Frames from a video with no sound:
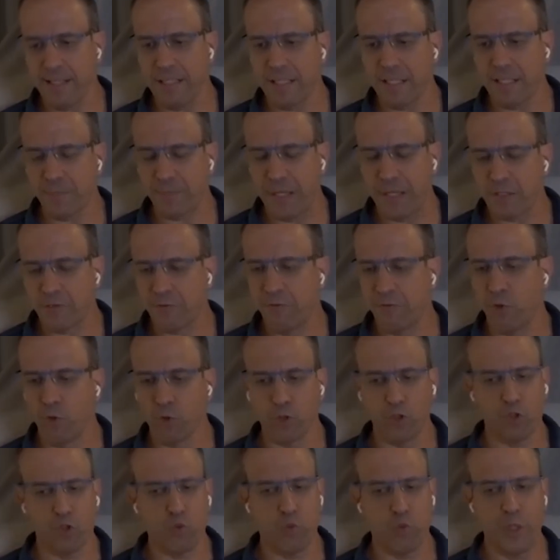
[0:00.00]
space for
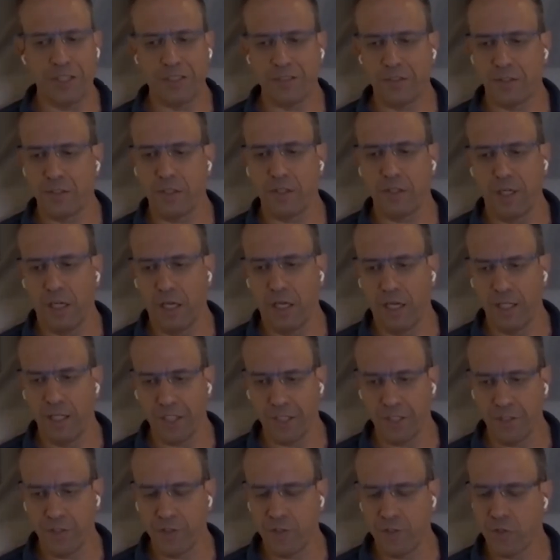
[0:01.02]
20
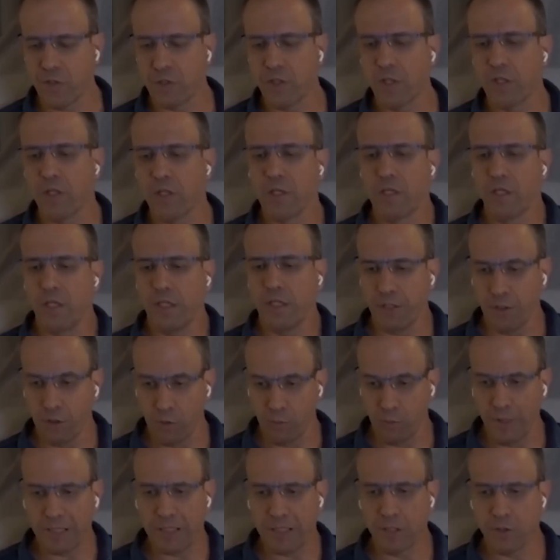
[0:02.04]
years in
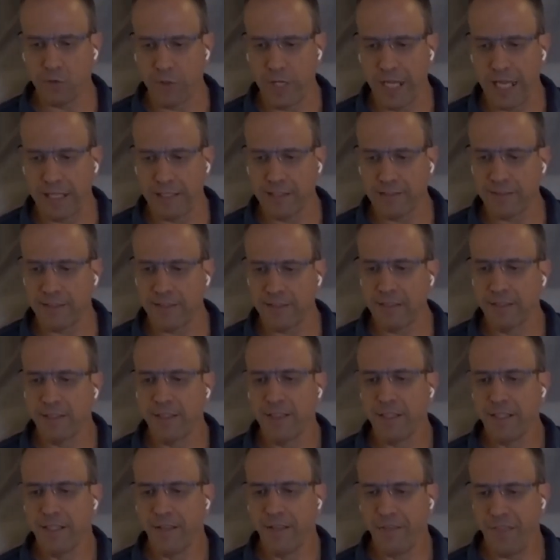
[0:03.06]
augmented reality.
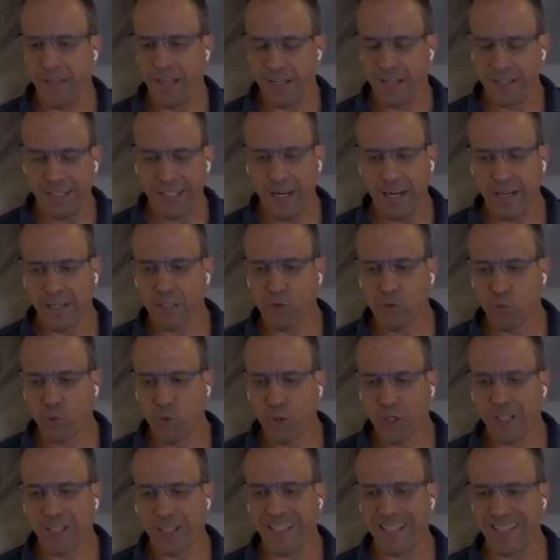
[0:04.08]
Their current
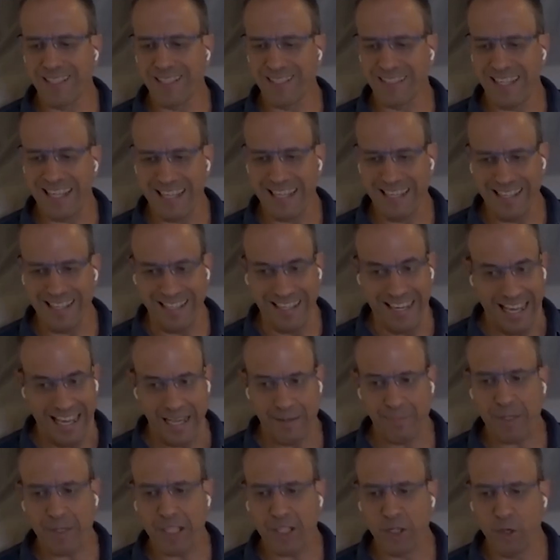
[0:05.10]
work is an
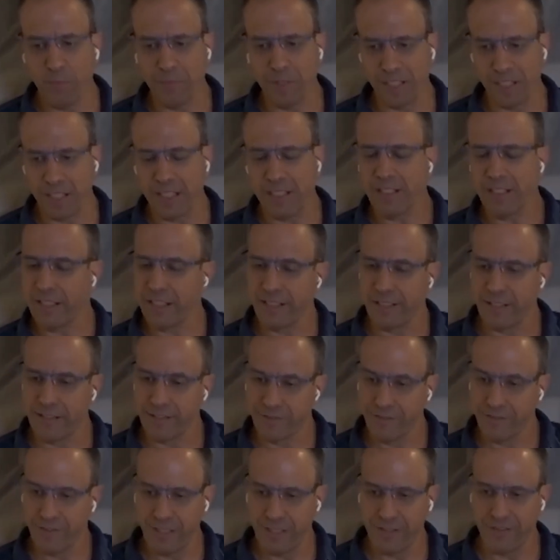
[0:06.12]
Emmy nominee
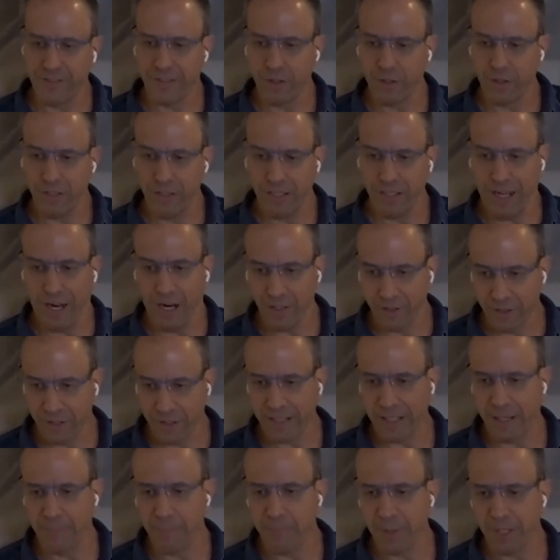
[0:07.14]
in the other
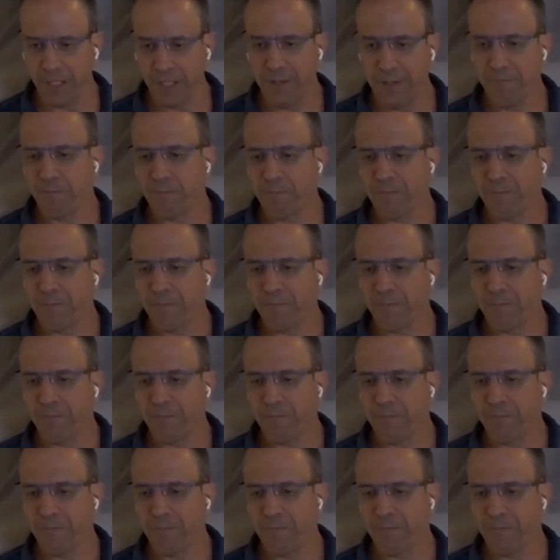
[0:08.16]
company.